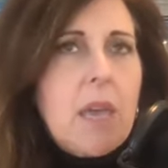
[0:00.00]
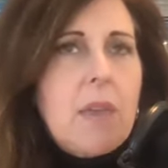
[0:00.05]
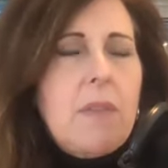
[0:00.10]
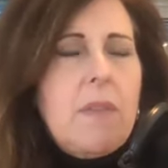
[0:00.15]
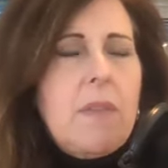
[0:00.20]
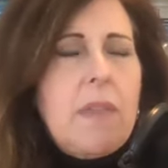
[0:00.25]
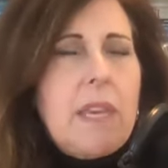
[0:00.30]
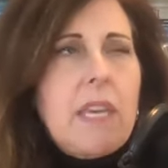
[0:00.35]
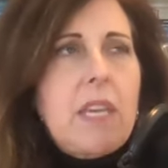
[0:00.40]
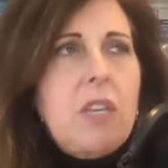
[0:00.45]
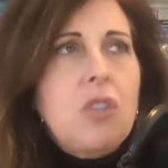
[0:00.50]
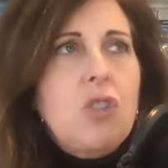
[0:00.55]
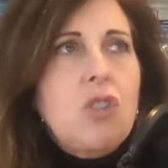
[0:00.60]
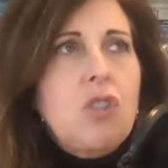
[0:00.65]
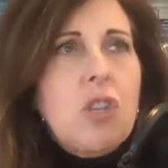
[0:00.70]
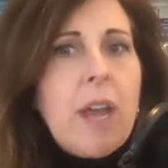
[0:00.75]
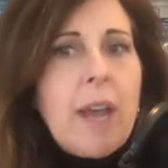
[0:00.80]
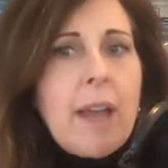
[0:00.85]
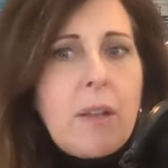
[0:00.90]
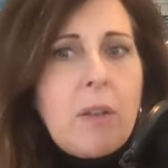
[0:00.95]
The
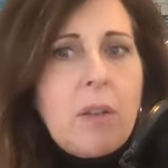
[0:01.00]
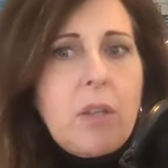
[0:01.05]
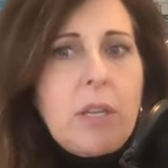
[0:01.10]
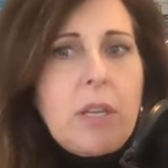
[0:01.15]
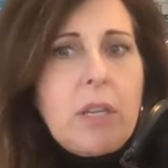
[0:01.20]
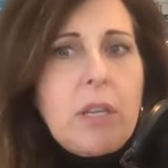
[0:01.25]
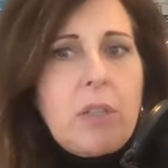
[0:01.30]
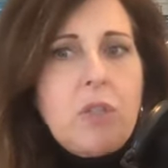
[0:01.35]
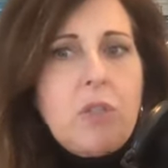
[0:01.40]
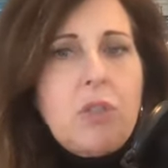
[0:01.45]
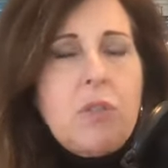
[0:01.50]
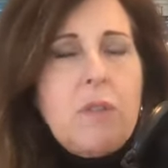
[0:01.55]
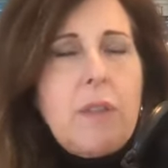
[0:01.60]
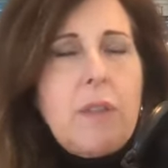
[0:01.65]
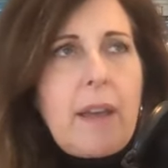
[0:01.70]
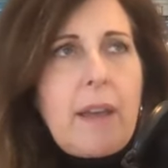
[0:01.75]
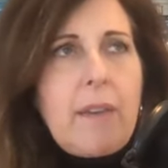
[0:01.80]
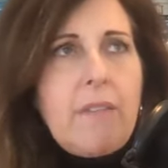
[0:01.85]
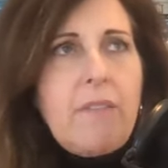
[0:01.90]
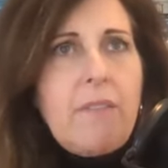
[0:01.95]
challenge that
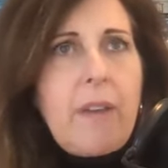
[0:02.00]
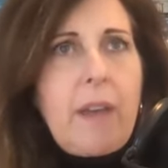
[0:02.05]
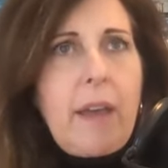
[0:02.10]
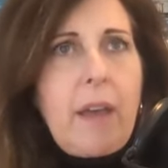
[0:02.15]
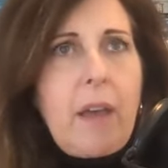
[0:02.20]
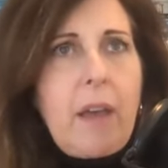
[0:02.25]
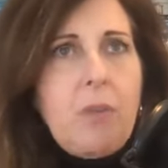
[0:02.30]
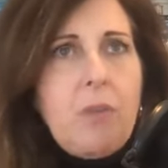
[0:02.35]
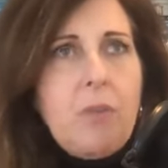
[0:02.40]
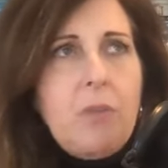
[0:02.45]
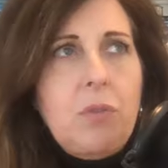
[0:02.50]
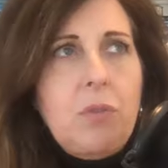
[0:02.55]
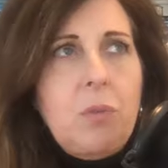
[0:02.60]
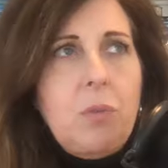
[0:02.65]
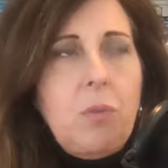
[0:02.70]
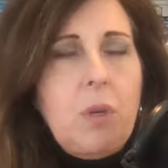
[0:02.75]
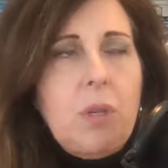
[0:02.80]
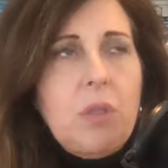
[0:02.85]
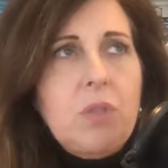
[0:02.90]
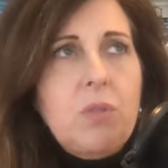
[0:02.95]
I found
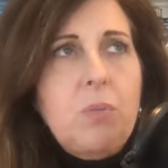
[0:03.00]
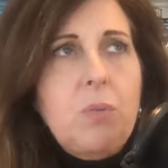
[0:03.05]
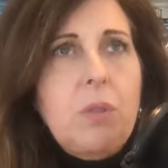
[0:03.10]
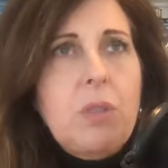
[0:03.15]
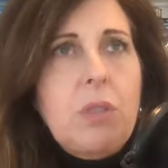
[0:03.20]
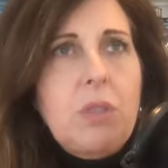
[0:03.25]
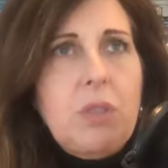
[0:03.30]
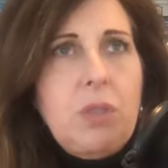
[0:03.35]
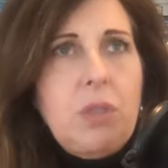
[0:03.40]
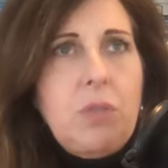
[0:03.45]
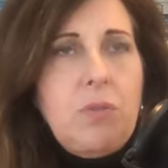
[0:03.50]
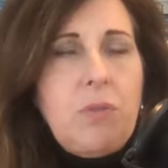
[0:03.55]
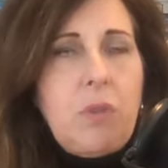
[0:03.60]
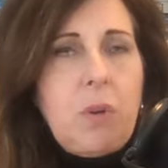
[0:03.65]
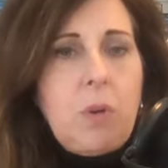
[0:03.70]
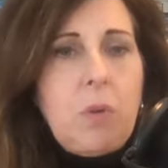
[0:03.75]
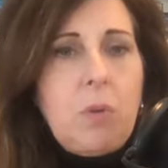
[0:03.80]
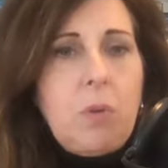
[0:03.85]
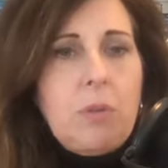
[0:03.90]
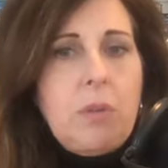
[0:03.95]
was really
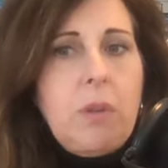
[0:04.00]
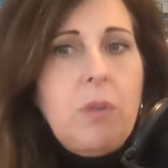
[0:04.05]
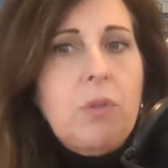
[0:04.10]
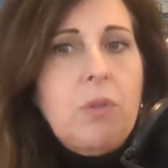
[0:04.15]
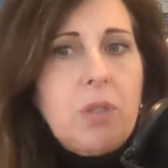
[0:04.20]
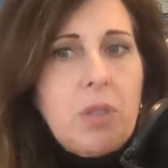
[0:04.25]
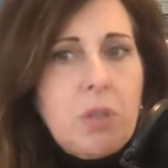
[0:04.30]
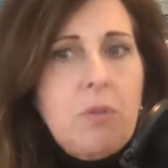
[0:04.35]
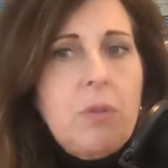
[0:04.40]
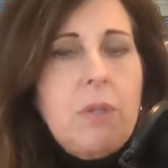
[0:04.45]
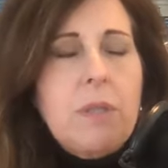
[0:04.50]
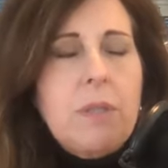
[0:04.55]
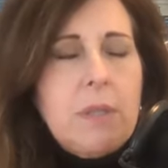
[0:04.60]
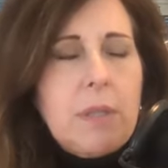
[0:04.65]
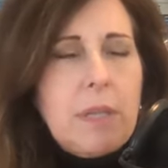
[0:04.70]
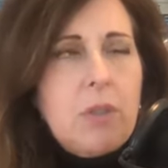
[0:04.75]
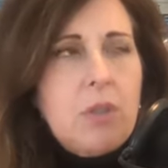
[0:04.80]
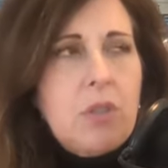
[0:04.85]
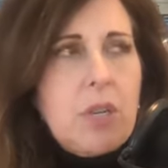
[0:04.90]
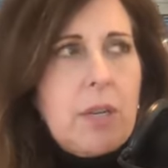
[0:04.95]
twofold. There are two
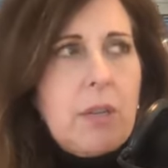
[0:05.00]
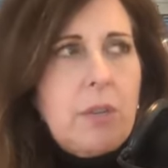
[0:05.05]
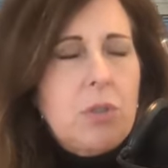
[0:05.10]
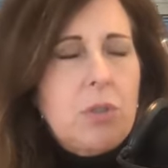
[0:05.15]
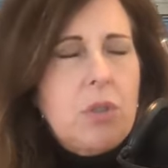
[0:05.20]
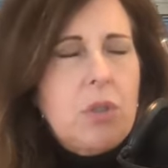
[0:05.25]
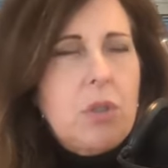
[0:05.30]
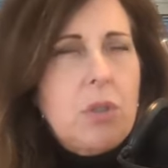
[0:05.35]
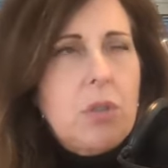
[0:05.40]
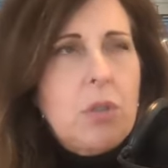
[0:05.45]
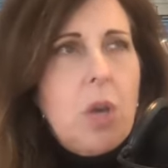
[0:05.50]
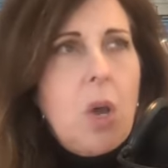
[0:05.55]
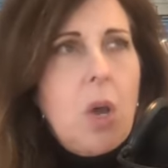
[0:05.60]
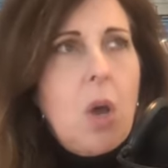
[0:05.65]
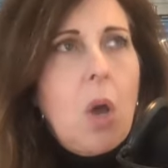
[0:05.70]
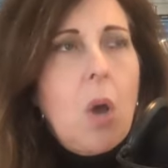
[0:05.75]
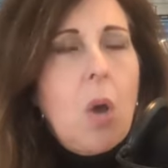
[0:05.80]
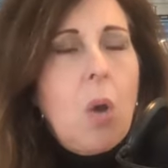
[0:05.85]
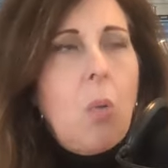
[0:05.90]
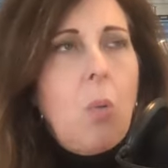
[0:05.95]
distinct challenges.
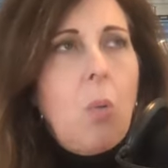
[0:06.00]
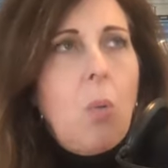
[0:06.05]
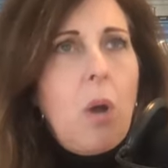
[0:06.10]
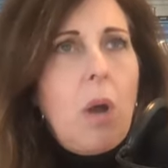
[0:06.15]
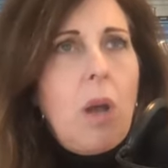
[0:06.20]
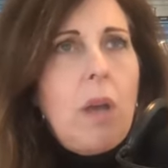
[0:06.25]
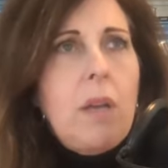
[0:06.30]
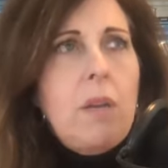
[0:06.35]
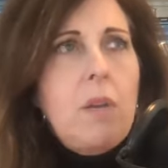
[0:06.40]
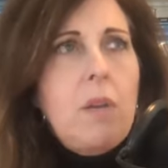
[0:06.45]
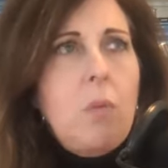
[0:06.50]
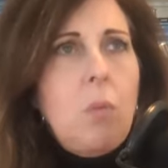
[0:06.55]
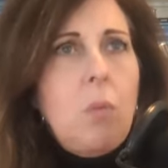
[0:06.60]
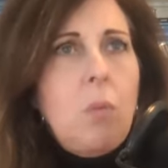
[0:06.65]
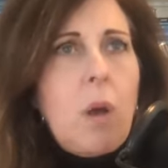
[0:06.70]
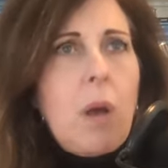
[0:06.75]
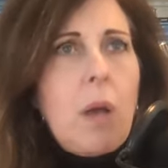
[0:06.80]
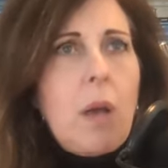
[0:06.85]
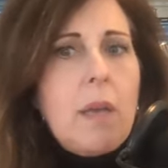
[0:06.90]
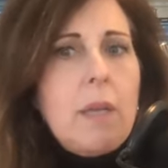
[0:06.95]
One
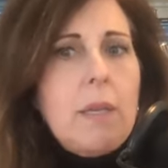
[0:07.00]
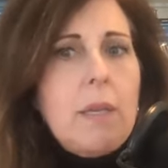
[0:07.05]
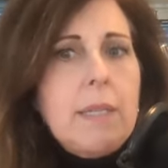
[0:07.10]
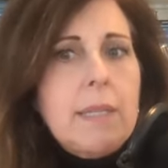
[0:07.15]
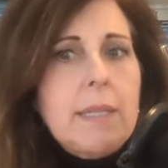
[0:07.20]
was